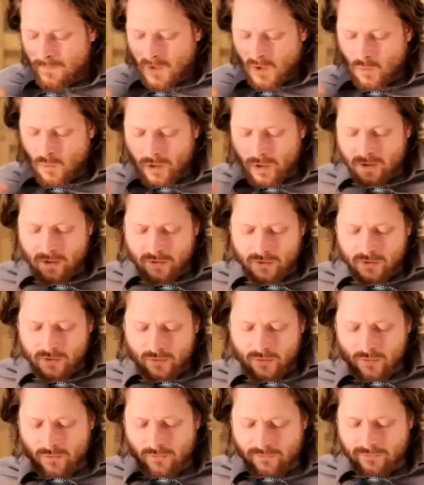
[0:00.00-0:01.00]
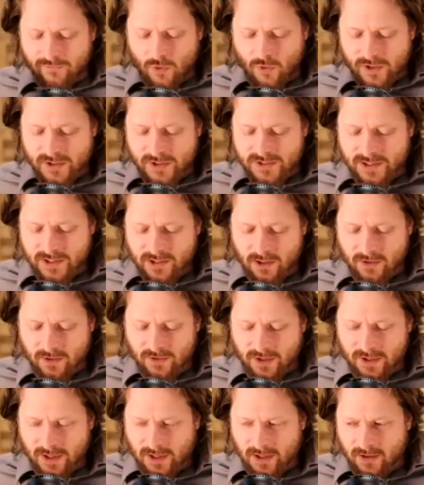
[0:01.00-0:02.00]
Where are you focusing on
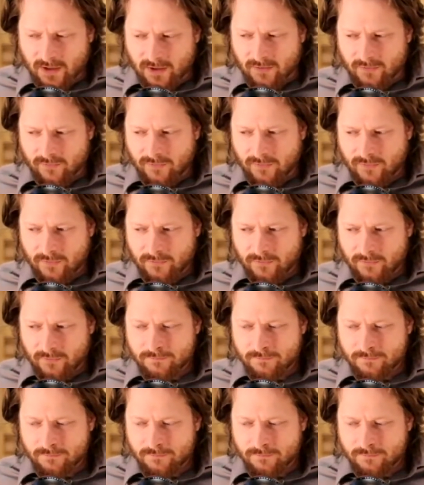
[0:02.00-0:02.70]
the negative